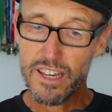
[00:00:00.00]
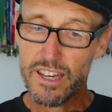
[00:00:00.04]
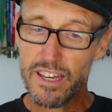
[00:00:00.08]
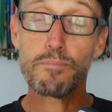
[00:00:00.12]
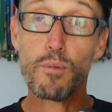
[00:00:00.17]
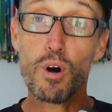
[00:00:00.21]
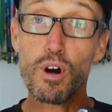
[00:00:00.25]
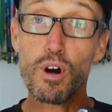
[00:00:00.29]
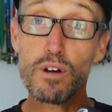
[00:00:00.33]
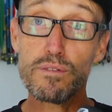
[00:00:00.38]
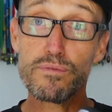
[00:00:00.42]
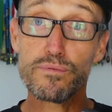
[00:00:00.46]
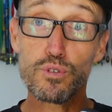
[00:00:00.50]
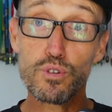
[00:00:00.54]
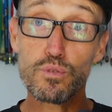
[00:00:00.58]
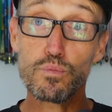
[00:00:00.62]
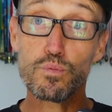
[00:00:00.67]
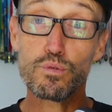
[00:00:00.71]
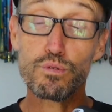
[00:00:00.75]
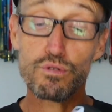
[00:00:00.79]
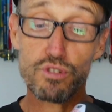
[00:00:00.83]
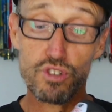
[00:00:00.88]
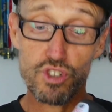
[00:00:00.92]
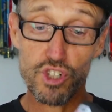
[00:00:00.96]
my foot
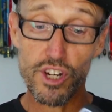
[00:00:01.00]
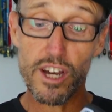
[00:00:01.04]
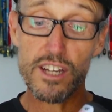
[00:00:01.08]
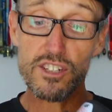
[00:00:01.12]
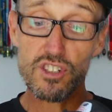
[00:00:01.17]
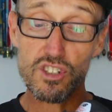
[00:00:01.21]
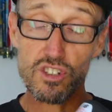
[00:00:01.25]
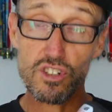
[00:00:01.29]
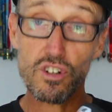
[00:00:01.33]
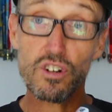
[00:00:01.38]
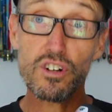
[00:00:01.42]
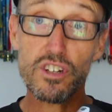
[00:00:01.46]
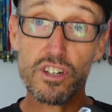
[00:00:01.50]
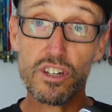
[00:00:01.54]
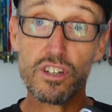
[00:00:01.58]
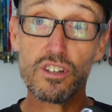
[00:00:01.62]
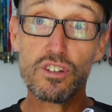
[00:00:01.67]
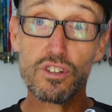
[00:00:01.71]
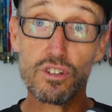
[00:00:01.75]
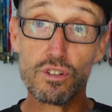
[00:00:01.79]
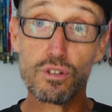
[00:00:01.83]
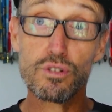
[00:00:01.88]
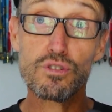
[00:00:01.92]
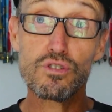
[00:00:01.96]
will just not get
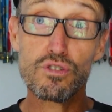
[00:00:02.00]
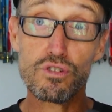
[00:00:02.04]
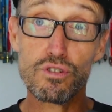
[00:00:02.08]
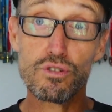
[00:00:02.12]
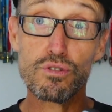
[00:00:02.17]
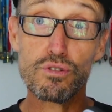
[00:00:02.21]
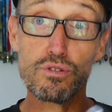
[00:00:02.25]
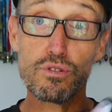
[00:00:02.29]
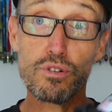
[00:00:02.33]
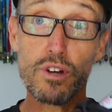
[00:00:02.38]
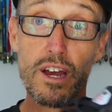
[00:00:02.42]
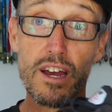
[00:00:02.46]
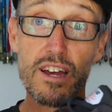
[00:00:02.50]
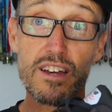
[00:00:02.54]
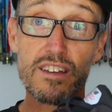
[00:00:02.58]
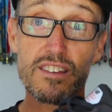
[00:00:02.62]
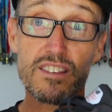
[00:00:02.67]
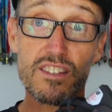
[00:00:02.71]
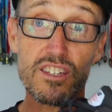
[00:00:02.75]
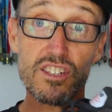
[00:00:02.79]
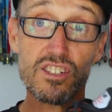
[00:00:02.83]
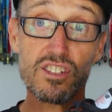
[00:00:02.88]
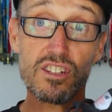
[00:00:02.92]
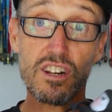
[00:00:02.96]
used to
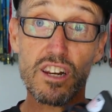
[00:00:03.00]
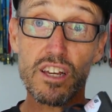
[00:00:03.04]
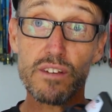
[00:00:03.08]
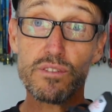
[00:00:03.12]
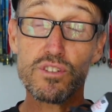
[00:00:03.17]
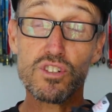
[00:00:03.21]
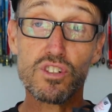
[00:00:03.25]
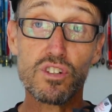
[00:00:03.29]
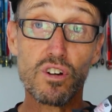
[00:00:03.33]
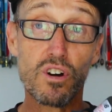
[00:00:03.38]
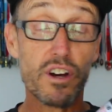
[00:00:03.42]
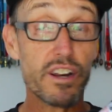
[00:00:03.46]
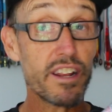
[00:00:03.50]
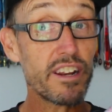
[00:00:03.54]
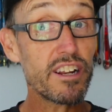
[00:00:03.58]
this left side.